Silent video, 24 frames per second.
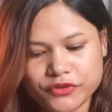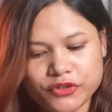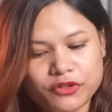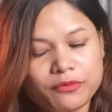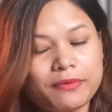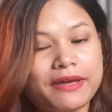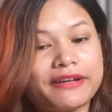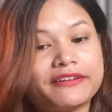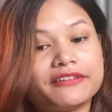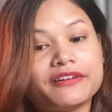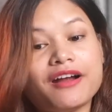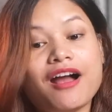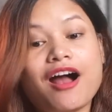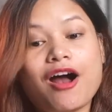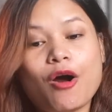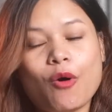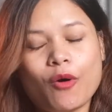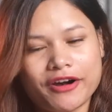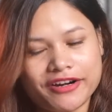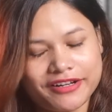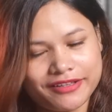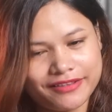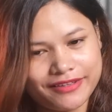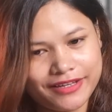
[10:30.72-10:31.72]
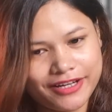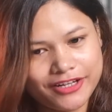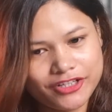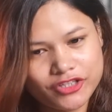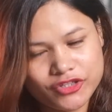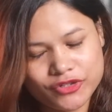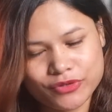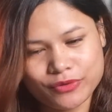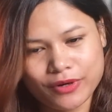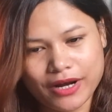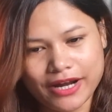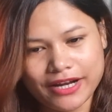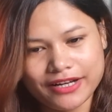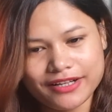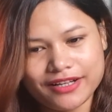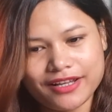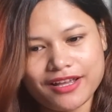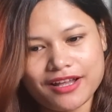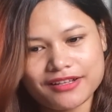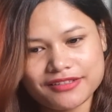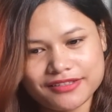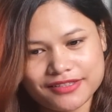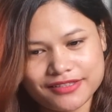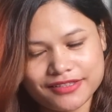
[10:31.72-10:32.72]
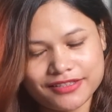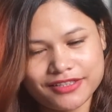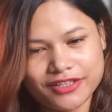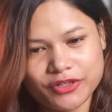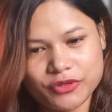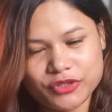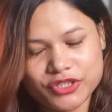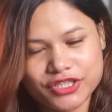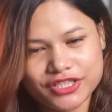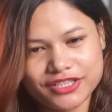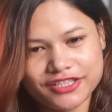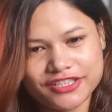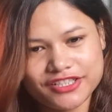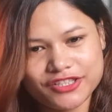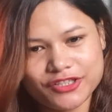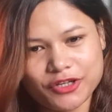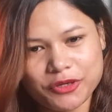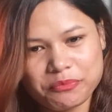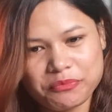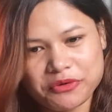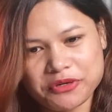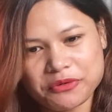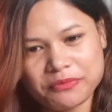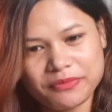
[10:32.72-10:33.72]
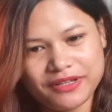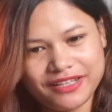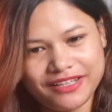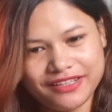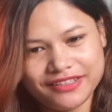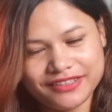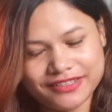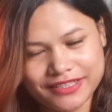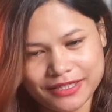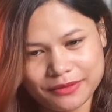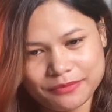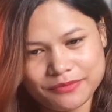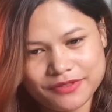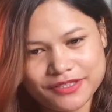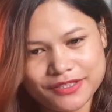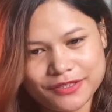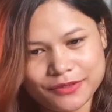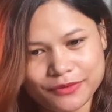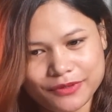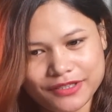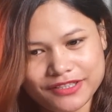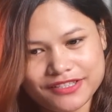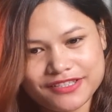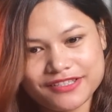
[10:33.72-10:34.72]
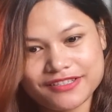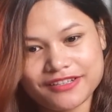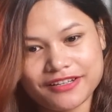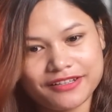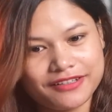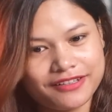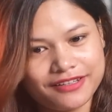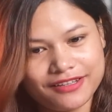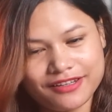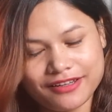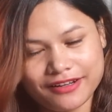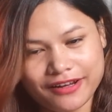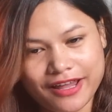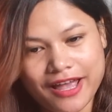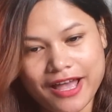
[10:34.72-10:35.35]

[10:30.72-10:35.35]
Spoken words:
No matter how hard they try, the constitution is not permitting them, so it's not gonna